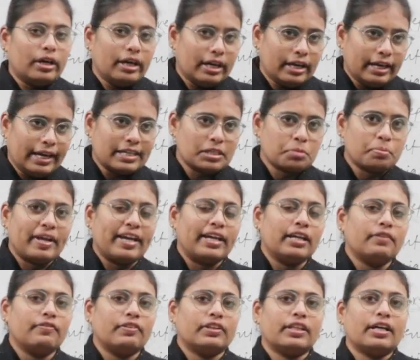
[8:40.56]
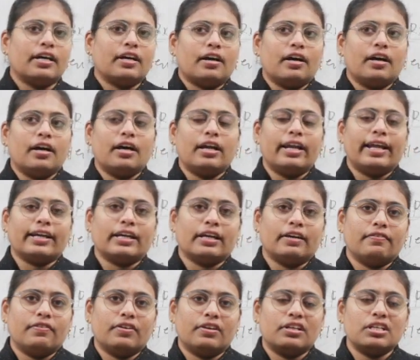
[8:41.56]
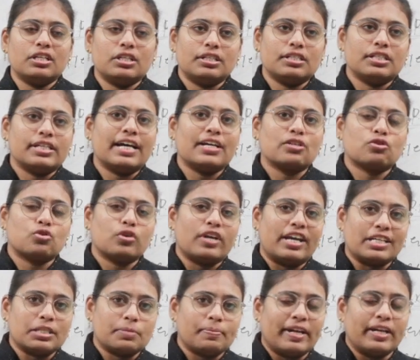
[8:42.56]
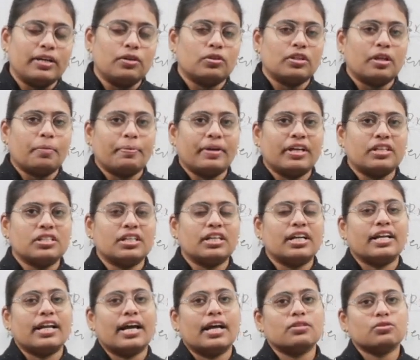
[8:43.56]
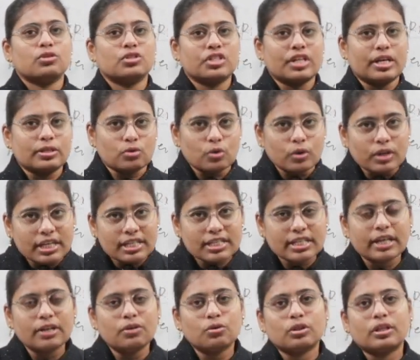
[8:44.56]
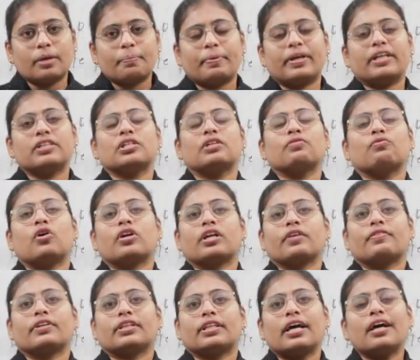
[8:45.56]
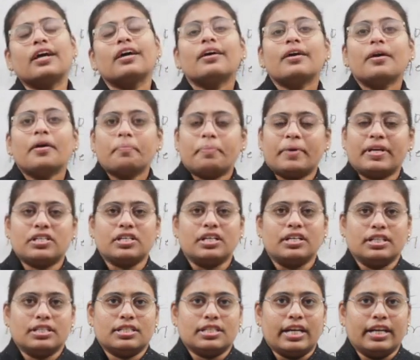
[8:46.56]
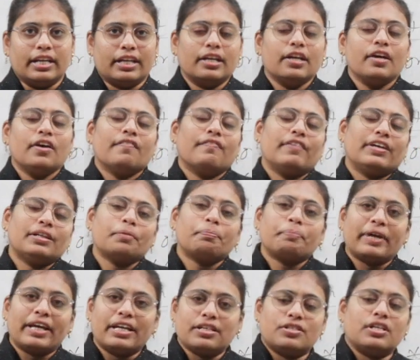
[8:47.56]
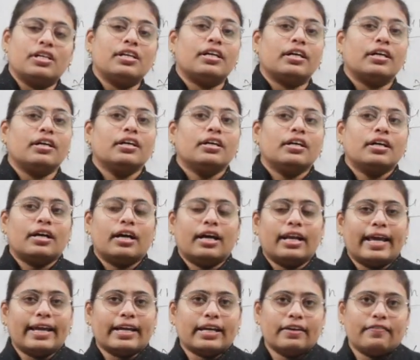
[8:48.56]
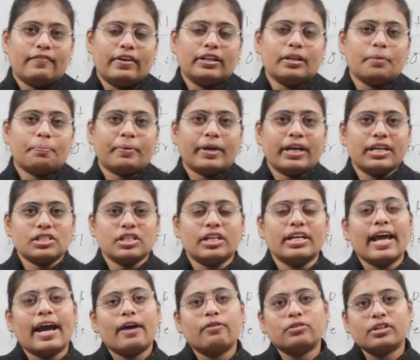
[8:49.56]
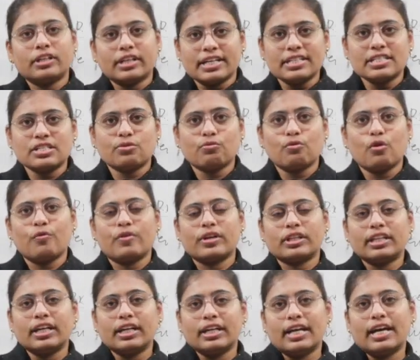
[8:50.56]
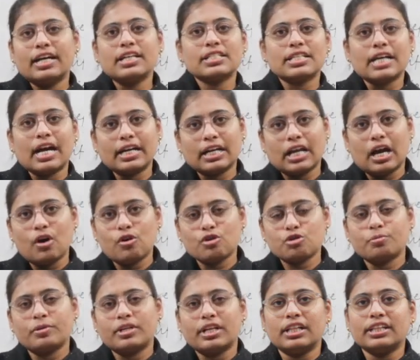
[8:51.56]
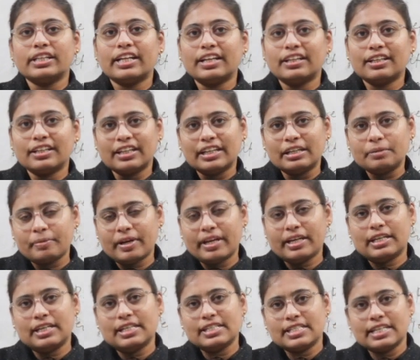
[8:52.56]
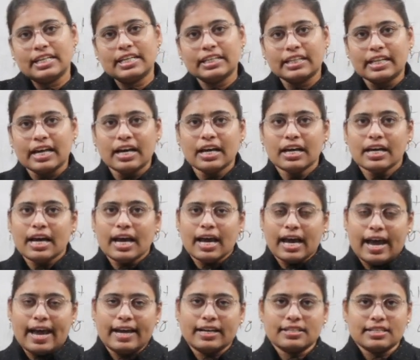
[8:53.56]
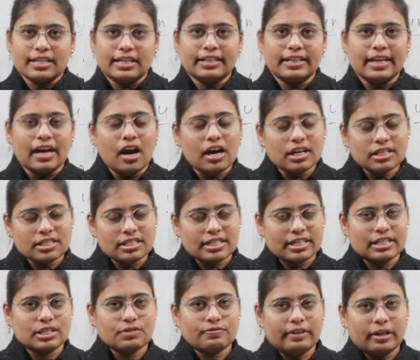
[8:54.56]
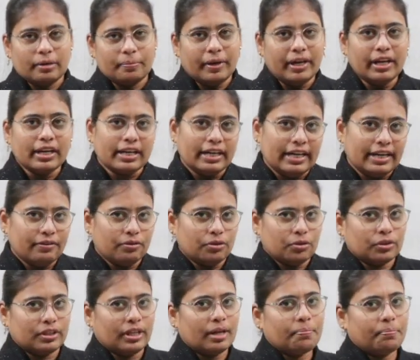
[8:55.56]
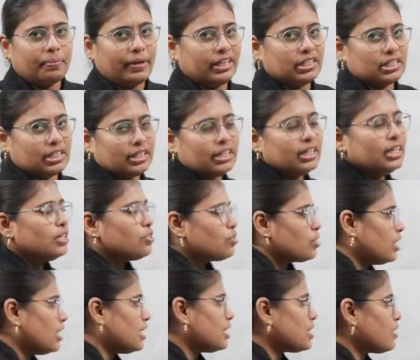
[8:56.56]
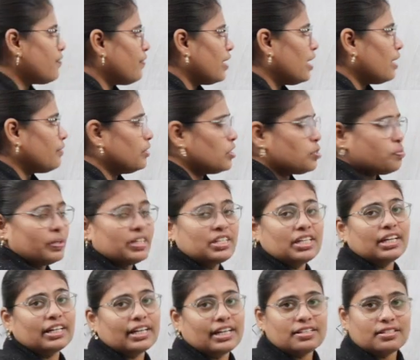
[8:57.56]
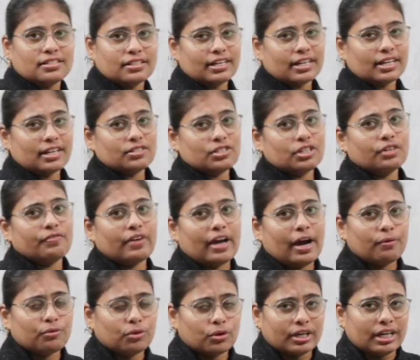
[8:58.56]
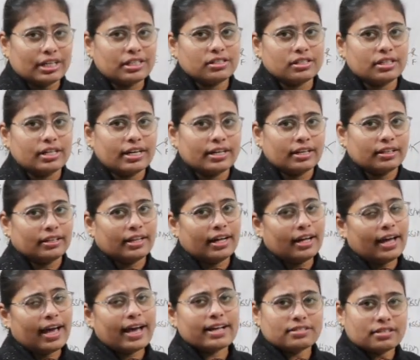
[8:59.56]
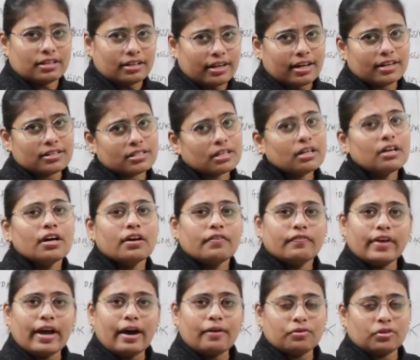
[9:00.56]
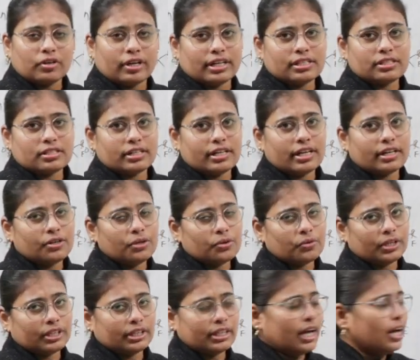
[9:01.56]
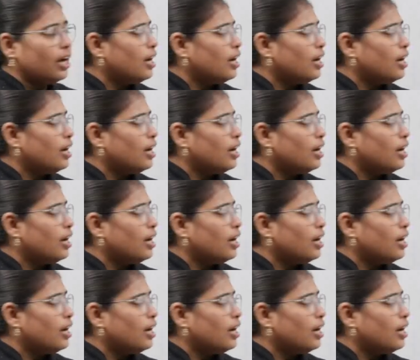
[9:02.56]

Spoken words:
explain with the she has to explain to the patient, and also she has to listen to the patient whatever the patient is telling. When the patient when the patient have trust over the nurse and the hospital, then it may easily the anxiety or stress will be relieved to the patient. So that is one of the special consideration we have to consider in the, as a nurse, we have to consider during the